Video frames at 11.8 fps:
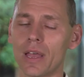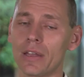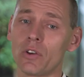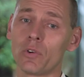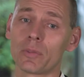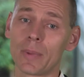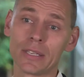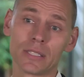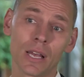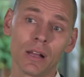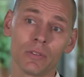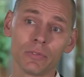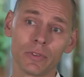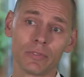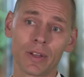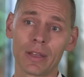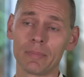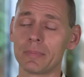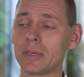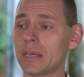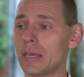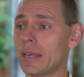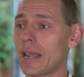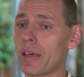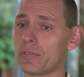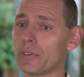I know with myself, if I'm not